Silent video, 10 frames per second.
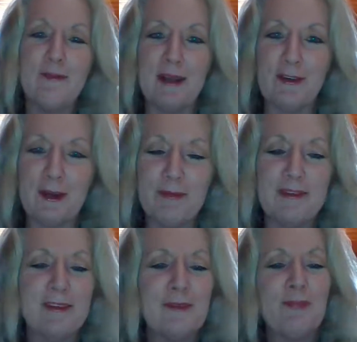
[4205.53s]
Patch
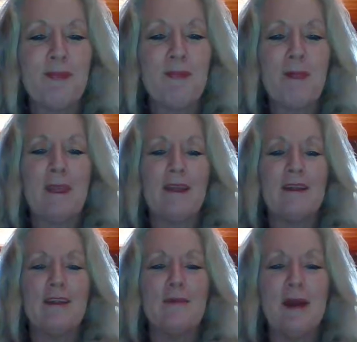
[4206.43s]
Adams.
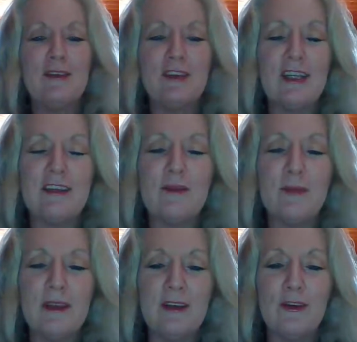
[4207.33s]
The magic is
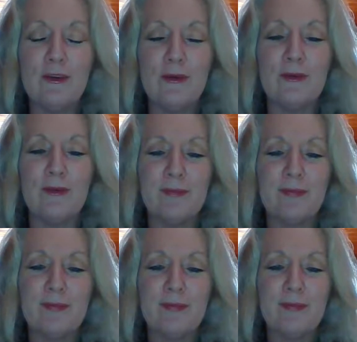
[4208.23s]
within you,
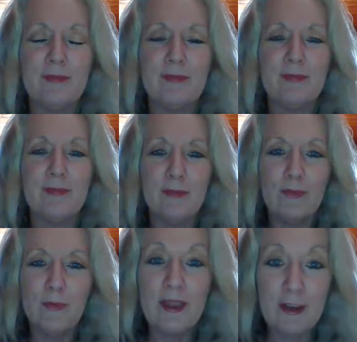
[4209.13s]

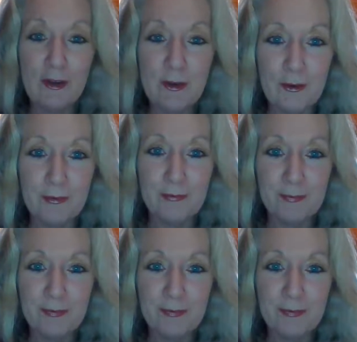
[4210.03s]
within you.